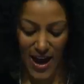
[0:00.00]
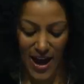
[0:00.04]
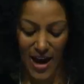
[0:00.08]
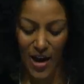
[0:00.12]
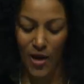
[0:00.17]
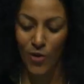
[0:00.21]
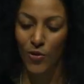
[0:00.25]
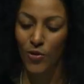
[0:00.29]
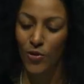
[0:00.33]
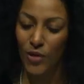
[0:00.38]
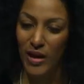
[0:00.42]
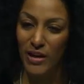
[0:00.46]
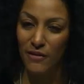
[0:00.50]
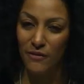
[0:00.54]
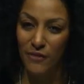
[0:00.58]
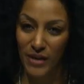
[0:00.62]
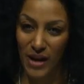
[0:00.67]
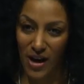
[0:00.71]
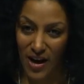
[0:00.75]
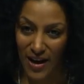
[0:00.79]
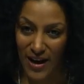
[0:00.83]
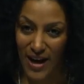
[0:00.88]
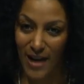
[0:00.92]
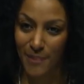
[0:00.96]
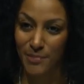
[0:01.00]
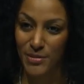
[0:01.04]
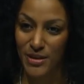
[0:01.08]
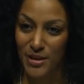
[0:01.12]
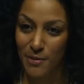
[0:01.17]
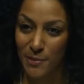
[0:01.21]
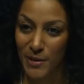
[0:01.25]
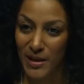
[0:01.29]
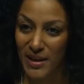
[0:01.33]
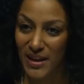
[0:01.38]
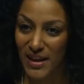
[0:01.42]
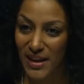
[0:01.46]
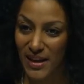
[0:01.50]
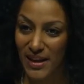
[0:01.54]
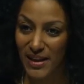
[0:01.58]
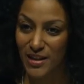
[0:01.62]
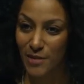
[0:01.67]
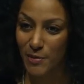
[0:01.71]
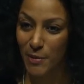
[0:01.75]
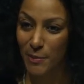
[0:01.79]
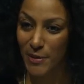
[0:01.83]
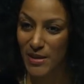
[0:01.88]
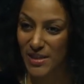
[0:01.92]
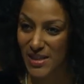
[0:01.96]
how grateful I am to be here,
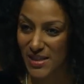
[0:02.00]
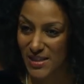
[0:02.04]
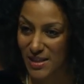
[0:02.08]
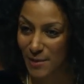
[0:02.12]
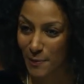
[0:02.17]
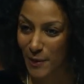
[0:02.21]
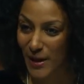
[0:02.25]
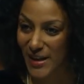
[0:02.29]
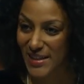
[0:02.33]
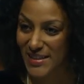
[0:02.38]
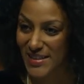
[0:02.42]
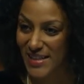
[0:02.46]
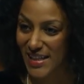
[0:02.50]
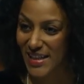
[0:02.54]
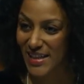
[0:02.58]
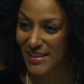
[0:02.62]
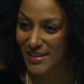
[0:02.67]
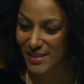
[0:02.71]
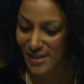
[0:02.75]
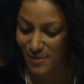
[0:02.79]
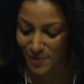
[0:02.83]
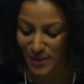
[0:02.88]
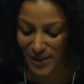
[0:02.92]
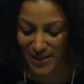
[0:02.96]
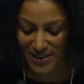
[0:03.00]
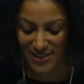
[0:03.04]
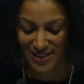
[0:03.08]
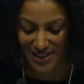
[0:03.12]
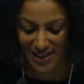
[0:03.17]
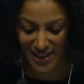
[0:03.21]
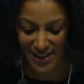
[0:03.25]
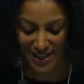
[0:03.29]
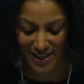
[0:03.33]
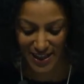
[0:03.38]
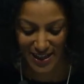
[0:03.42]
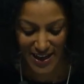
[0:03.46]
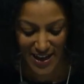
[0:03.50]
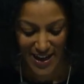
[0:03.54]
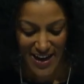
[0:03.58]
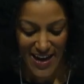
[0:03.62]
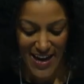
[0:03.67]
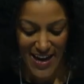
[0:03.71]
to be participating in this meeting.